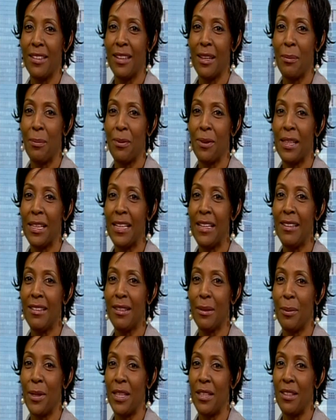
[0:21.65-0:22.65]
and I'm
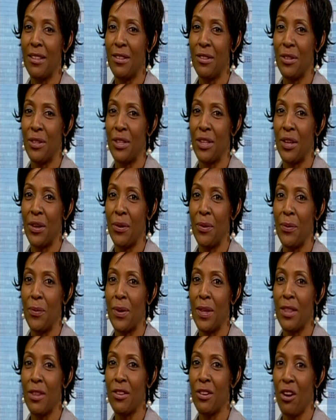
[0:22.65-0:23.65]
pleased to be in studio
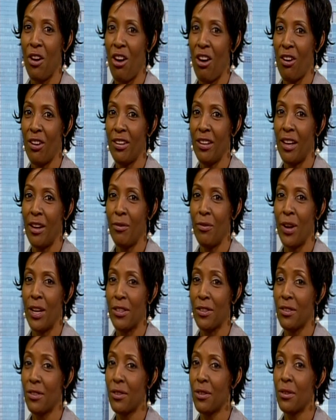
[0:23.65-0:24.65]
with Dawn, a
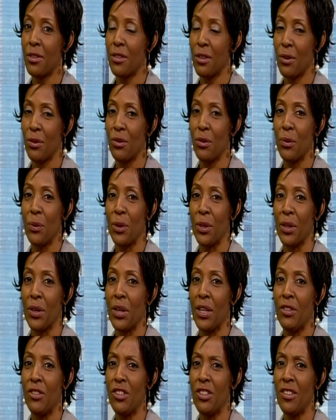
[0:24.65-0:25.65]
registered social
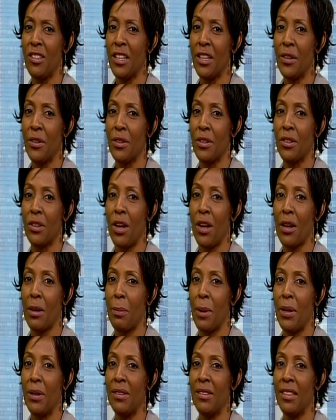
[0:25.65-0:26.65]
worker, and she's here to talk
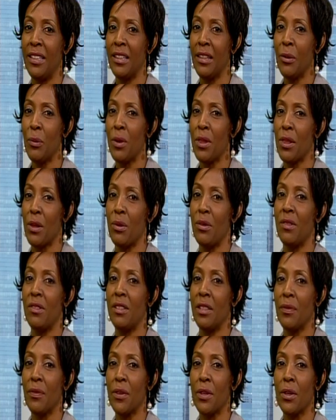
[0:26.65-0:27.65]
about dealing with those
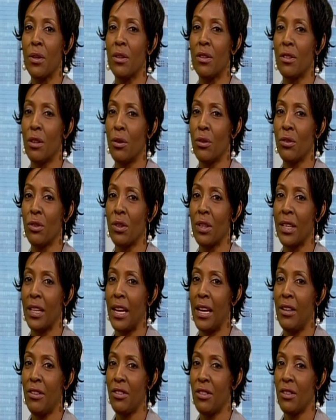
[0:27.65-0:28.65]
difficult social
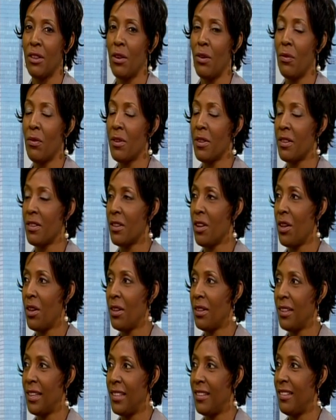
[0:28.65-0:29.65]
occasions over this
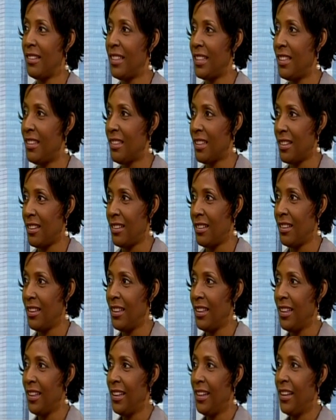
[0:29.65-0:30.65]
holiday season.
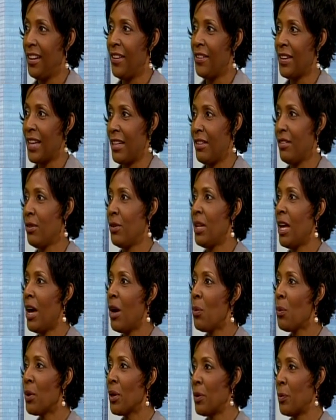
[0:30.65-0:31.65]
Okay, so
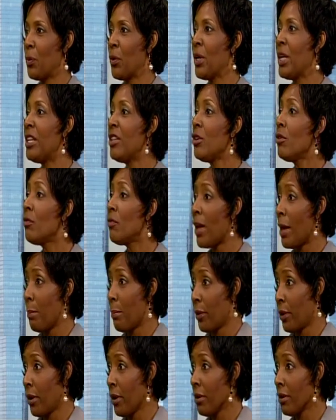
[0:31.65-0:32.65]
now we're in November.